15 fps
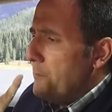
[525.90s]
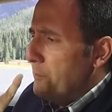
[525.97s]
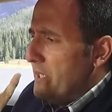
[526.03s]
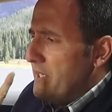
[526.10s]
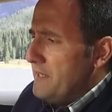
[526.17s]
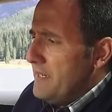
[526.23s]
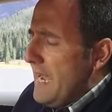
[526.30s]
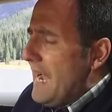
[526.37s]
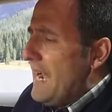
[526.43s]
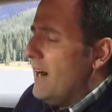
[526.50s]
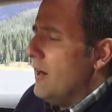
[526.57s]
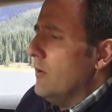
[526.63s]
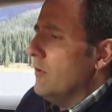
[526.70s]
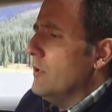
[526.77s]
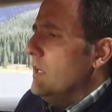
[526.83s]
but
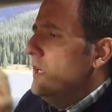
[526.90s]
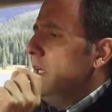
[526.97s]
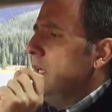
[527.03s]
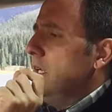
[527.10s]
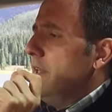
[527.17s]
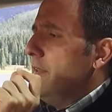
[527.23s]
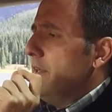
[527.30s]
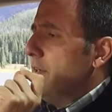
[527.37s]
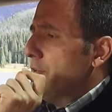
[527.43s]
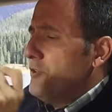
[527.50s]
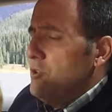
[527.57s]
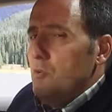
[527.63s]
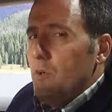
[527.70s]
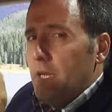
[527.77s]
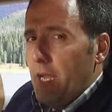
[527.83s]
now they're
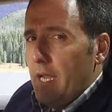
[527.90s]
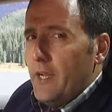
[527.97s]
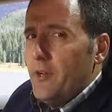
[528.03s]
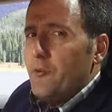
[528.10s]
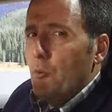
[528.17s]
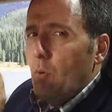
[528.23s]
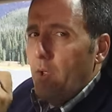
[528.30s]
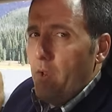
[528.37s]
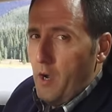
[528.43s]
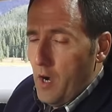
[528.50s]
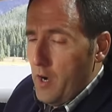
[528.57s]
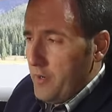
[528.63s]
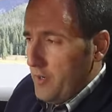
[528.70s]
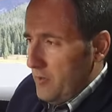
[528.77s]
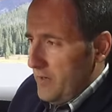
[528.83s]
doing Android
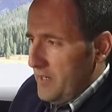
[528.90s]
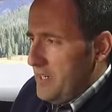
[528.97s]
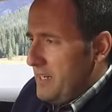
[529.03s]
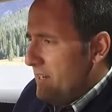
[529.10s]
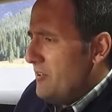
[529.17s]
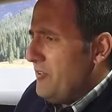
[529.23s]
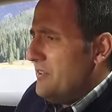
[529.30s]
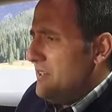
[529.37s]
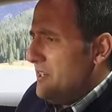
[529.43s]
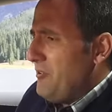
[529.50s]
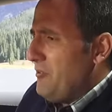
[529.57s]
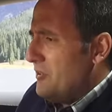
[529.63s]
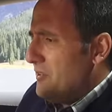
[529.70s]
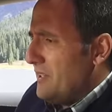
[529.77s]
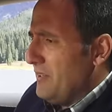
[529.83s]
Auto. And here's an
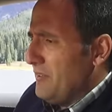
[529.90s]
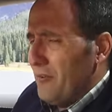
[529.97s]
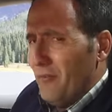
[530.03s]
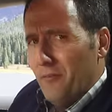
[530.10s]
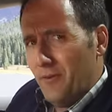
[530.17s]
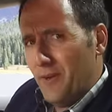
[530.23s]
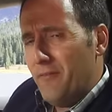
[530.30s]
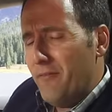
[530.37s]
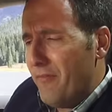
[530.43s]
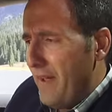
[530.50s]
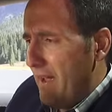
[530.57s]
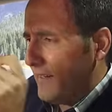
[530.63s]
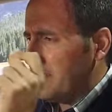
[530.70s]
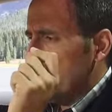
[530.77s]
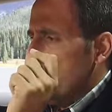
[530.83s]
interesting little fun
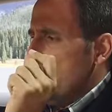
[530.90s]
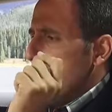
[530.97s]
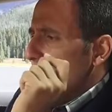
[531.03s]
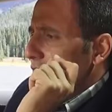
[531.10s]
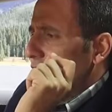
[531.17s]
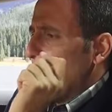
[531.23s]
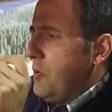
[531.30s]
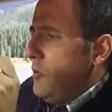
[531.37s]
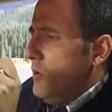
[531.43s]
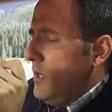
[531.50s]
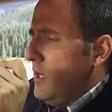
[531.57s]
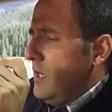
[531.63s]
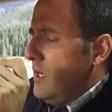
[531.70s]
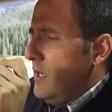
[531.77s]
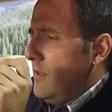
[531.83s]
fact. So
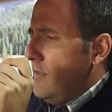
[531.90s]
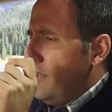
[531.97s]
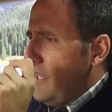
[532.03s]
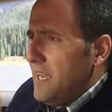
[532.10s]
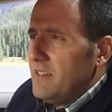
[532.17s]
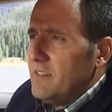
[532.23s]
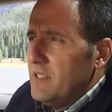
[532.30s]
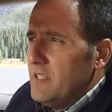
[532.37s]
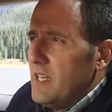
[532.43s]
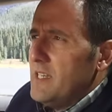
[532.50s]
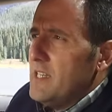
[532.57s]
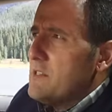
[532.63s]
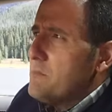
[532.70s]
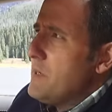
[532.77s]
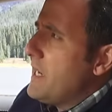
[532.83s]
uh, the X C
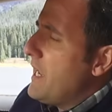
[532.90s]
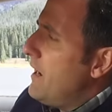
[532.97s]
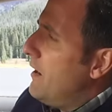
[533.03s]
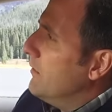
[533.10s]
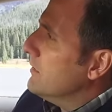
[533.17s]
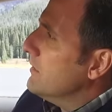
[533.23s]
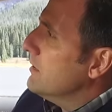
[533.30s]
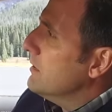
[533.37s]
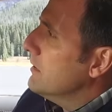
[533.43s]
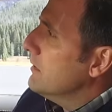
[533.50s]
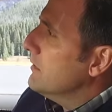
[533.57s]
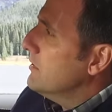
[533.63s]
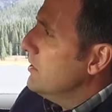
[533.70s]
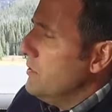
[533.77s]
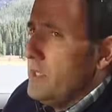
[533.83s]
ninety's been out
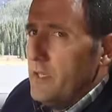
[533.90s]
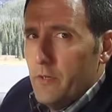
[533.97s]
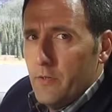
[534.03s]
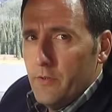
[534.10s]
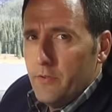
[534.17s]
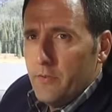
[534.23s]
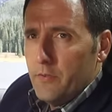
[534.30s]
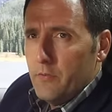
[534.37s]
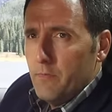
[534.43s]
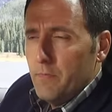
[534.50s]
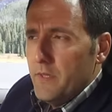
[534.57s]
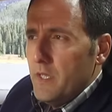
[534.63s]
two years.